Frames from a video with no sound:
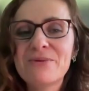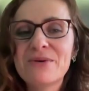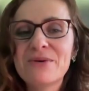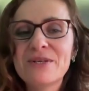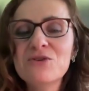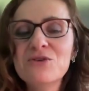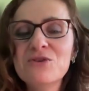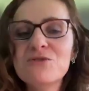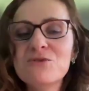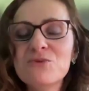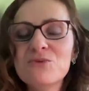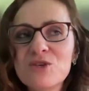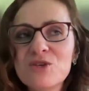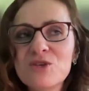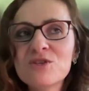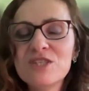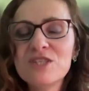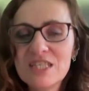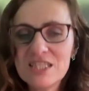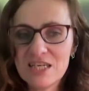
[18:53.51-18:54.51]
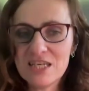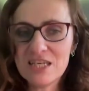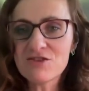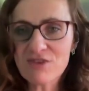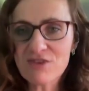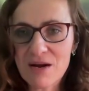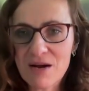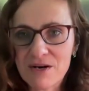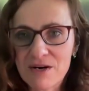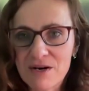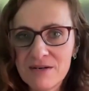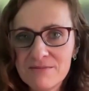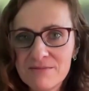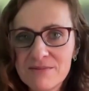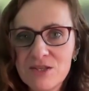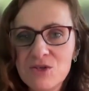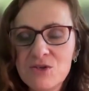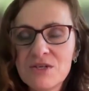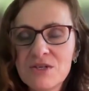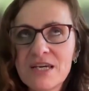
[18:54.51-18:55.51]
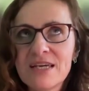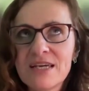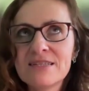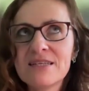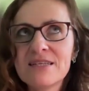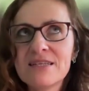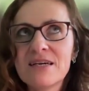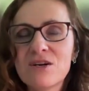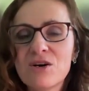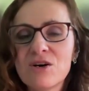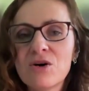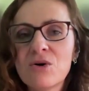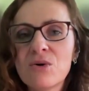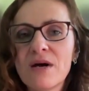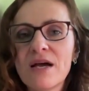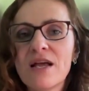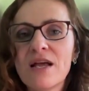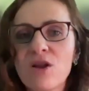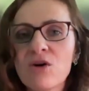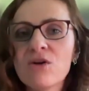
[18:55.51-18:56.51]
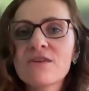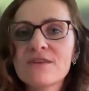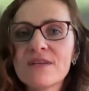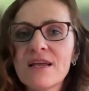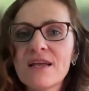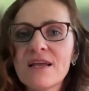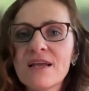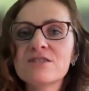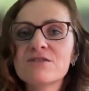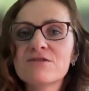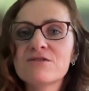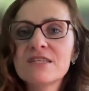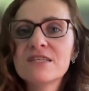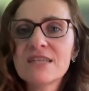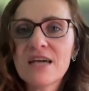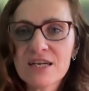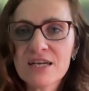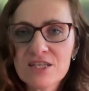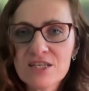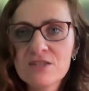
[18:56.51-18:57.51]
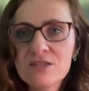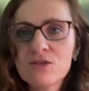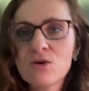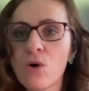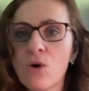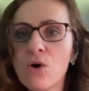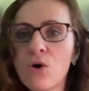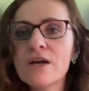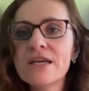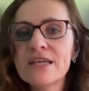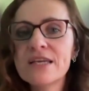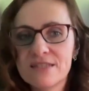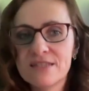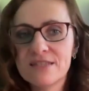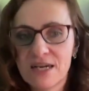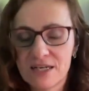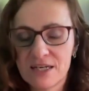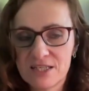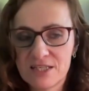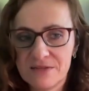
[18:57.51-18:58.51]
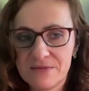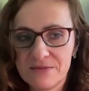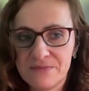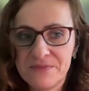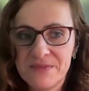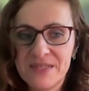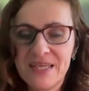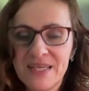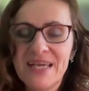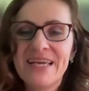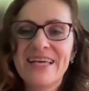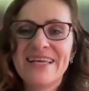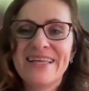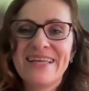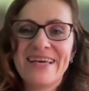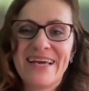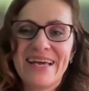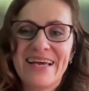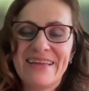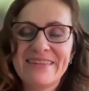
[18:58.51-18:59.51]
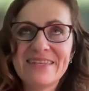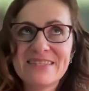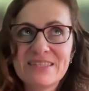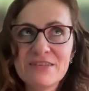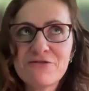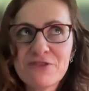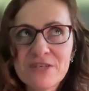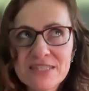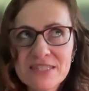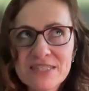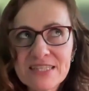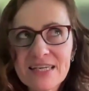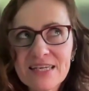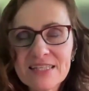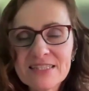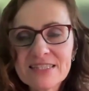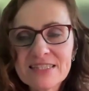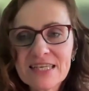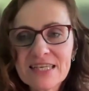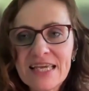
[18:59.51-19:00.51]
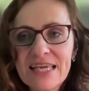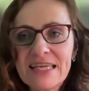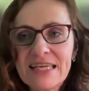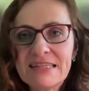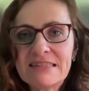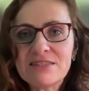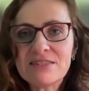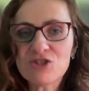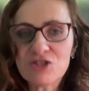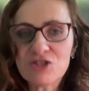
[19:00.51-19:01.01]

When you are teaching grammar, you can go along the lines of deduction or induction. The difference is in